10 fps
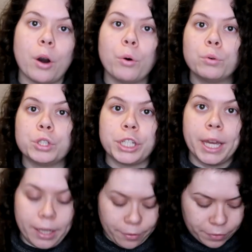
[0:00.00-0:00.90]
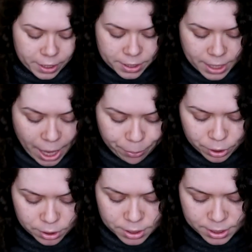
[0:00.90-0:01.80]
oh shit, if this
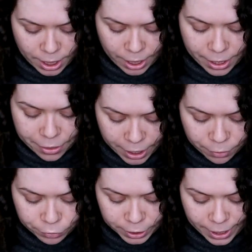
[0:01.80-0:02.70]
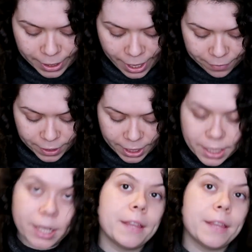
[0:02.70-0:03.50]
happens, thankfully I have that.